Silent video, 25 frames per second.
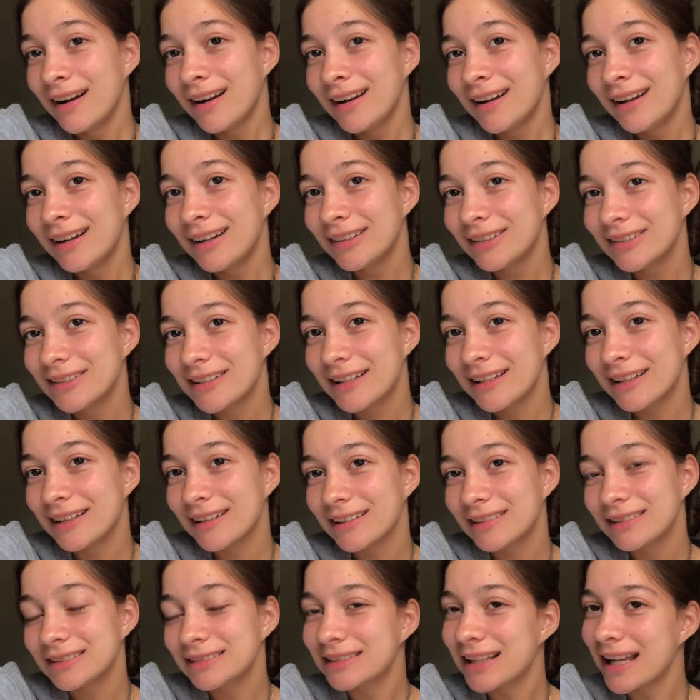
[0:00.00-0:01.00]
oh dear,
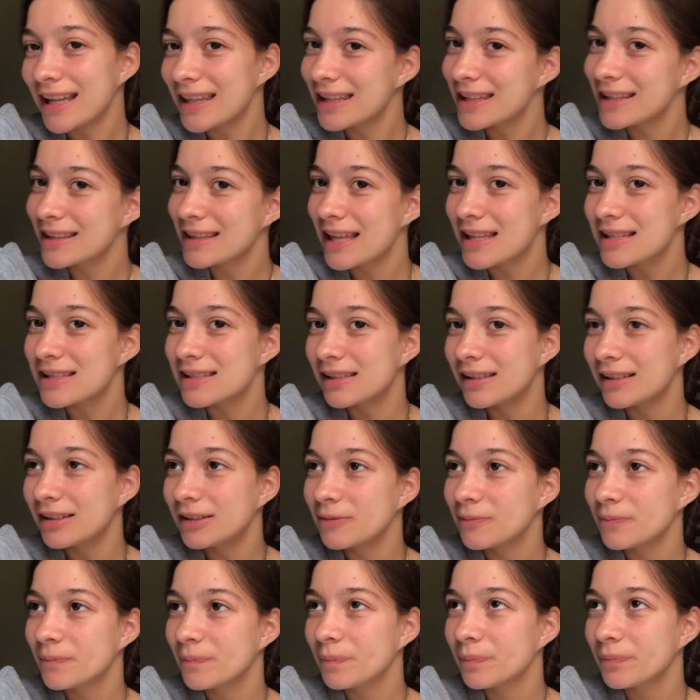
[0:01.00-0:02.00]
I think that's it.
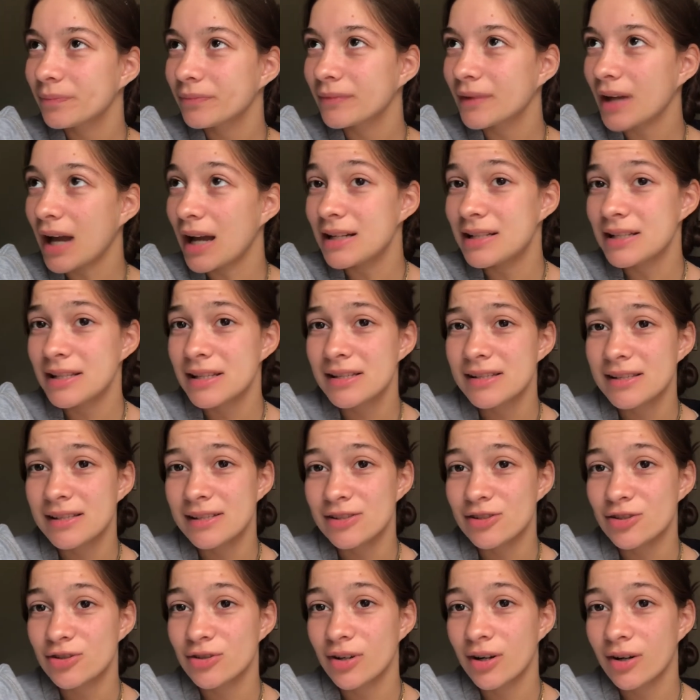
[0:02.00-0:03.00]
I did this
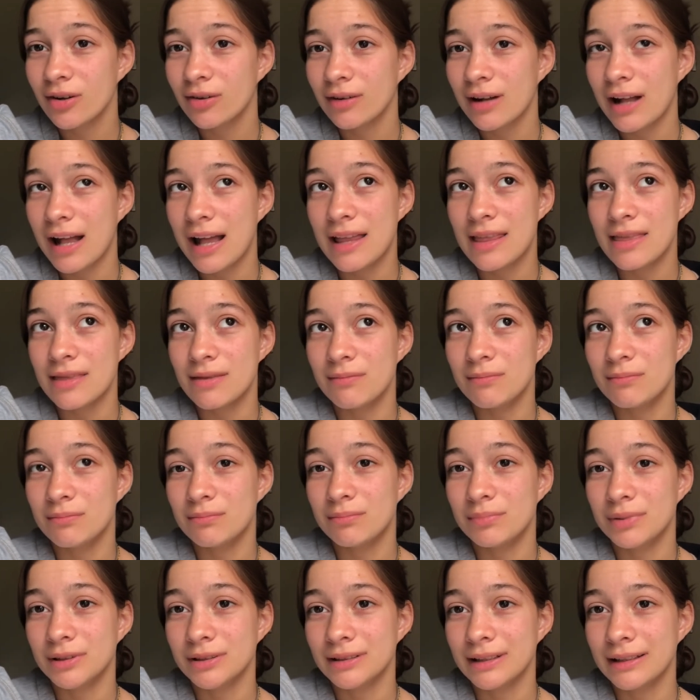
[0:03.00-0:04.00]
intro, and,
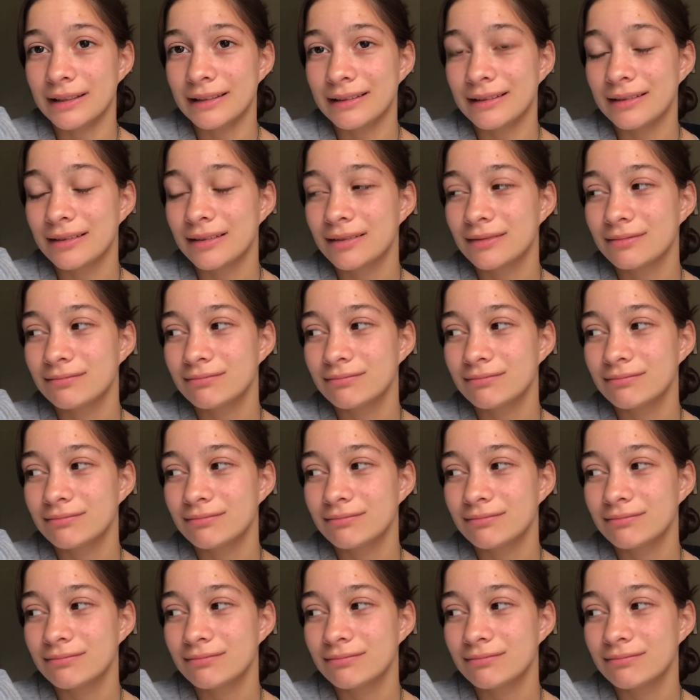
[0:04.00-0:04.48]
but like,